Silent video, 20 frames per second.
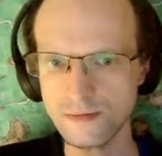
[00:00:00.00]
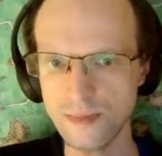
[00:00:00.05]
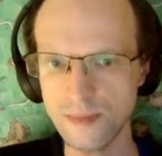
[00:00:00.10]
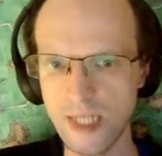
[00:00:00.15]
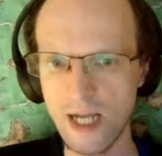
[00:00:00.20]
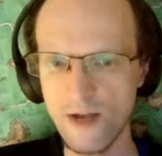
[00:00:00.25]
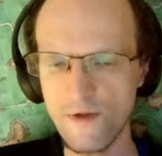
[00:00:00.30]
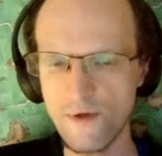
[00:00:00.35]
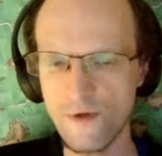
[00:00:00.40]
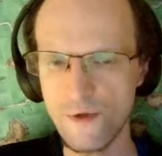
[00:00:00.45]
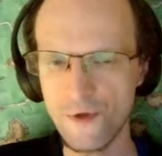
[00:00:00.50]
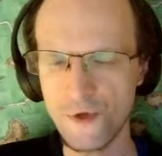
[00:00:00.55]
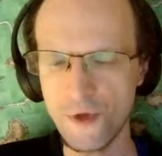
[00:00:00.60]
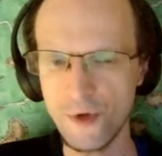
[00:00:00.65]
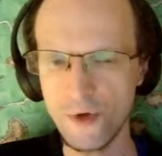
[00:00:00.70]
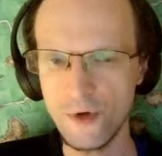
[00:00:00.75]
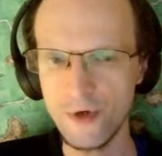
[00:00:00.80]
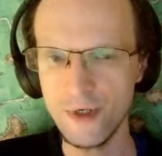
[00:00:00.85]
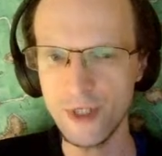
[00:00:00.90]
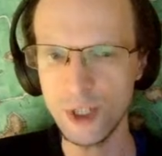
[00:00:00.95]
A
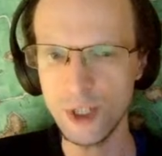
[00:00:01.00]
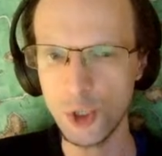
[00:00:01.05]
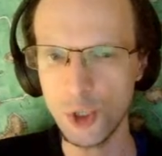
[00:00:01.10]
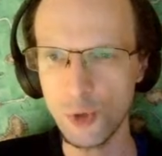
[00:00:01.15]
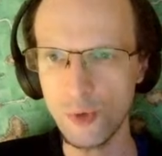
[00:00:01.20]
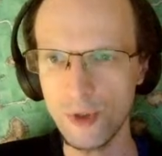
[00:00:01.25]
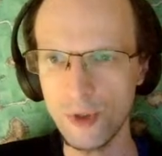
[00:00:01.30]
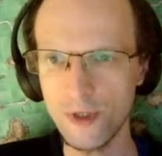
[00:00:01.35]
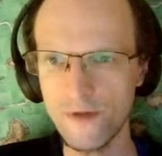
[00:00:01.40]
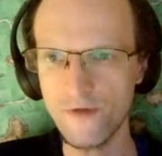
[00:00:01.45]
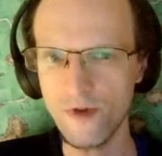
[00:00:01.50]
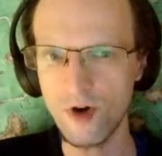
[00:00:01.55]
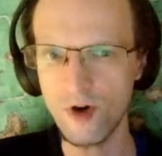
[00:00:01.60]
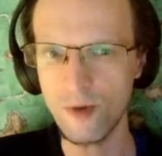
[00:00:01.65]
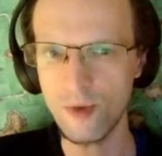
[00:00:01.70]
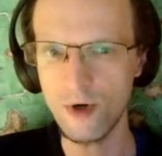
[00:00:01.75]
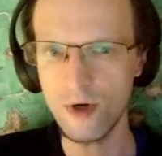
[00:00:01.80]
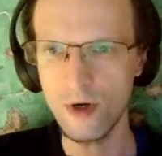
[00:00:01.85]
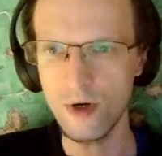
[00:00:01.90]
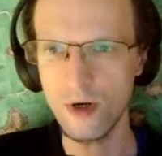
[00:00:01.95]
3rd insurance
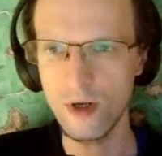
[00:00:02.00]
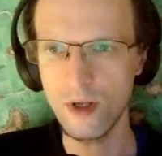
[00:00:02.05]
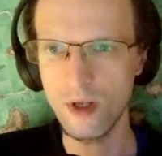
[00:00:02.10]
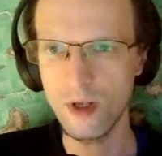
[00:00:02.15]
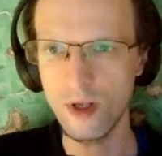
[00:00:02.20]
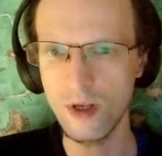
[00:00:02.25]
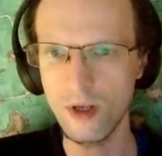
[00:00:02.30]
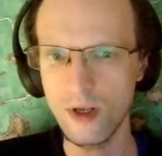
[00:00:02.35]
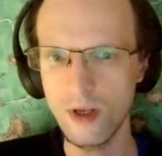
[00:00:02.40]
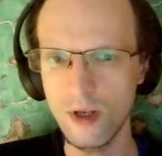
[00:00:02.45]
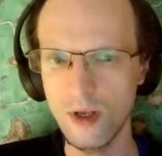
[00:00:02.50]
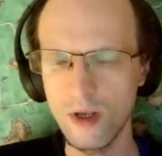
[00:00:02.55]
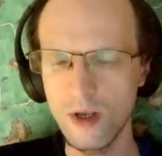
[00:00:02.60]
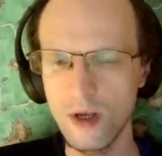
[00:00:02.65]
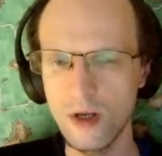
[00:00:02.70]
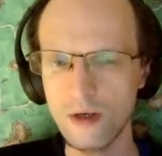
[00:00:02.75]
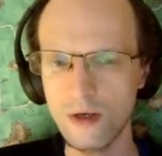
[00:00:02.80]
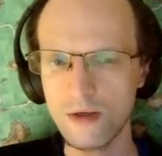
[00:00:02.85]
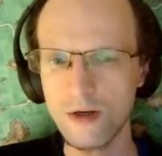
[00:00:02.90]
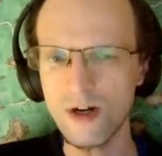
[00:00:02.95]
farmer.
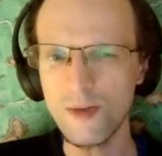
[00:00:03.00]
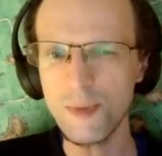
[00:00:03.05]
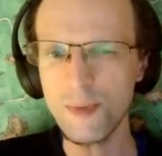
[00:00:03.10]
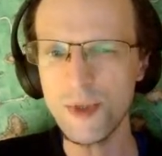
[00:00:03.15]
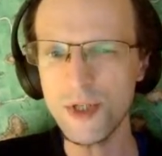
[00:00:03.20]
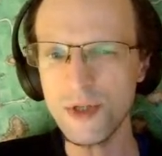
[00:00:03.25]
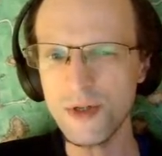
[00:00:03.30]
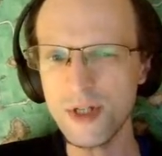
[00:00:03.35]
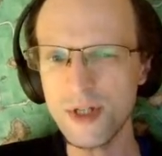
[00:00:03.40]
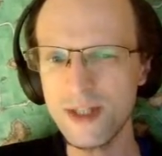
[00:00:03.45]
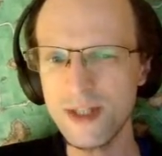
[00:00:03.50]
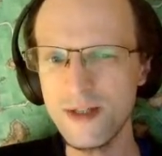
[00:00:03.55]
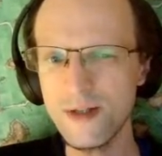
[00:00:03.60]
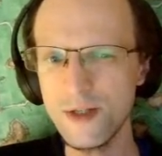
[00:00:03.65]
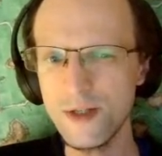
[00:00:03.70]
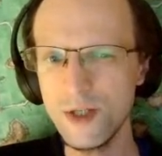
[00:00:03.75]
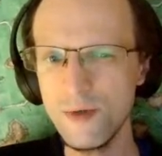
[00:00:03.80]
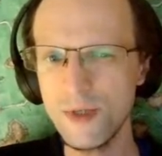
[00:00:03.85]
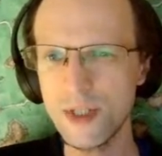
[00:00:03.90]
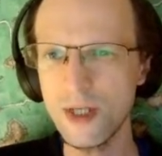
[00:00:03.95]
Carpenter could still
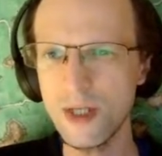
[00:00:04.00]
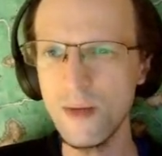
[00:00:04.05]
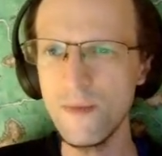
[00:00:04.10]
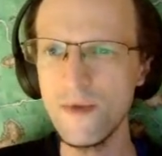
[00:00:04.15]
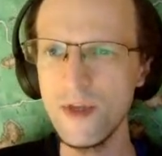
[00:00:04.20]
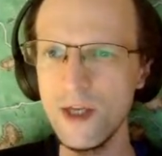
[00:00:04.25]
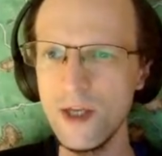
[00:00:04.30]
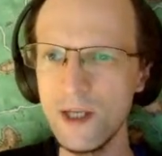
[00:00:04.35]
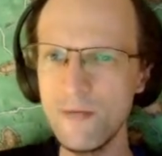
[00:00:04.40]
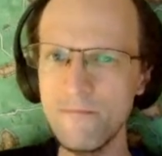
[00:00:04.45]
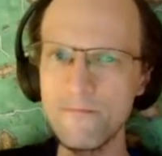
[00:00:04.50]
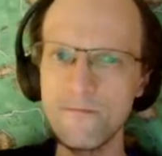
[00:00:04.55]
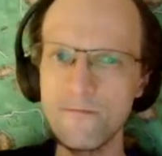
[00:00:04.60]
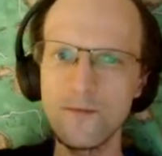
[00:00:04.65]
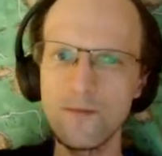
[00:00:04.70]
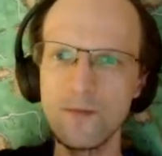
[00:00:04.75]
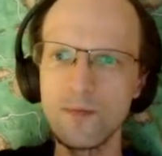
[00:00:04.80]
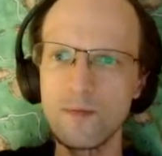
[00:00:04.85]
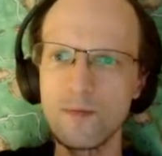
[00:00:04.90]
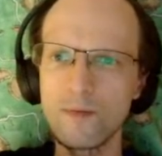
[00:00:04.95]
do something.
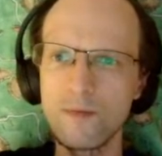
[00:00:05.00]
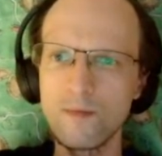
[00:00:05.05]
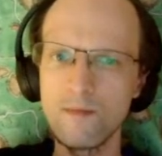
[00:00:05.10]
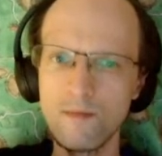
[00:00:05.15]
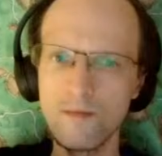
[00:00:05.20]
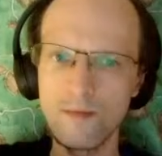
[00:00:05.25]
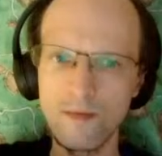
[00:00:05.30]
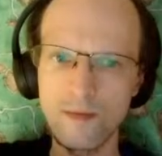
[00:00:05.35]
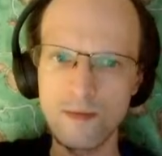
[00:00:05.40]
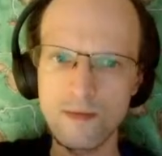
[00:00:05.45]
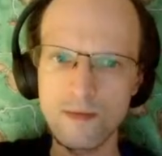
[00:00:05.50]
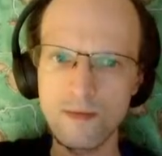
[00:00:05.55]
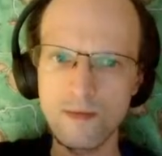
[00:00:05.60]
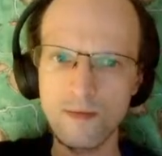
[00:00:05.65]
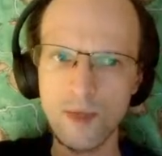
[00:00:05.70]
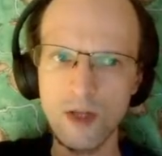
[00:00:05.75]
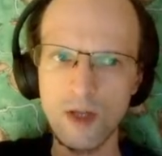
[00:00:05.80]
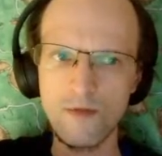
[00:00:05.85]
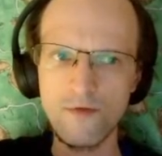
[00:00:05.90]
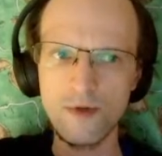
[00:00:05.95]

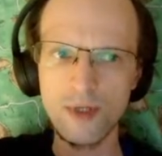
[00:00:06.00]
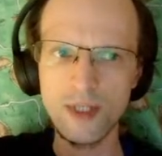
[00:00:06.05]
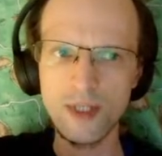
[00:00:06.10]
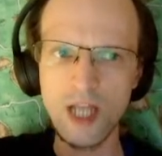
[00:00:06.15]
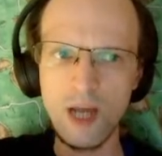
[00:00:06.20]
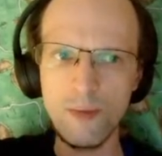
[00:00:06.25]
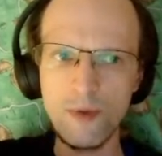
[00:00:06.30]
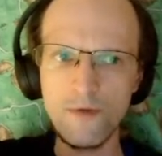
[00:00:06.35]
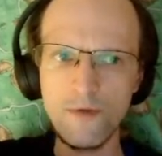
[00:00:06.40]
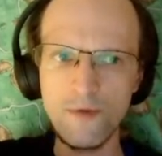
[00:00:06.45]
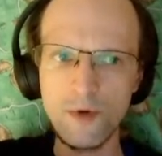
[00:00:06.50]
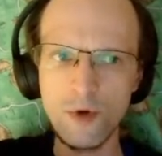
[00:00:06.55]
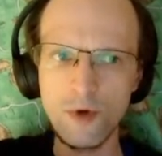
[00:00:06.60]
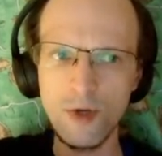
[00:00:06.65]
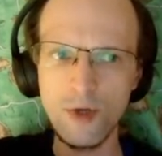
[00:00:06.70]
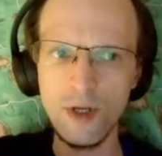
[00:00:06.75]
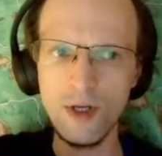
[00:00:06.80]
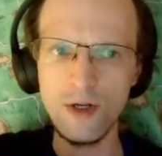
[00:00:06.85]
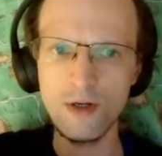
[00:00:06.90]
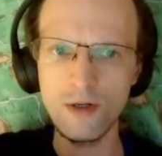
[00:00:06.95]
For example, if we go
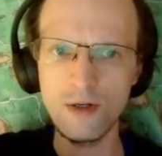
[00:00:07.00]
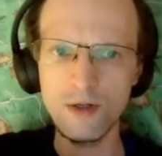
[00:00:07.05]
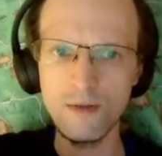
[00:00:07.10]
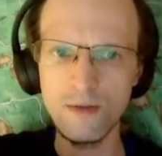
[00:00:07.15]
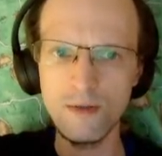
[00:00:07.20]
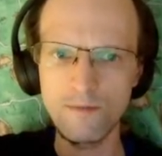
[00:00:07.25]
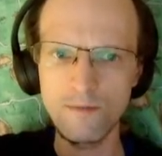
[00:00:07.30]
here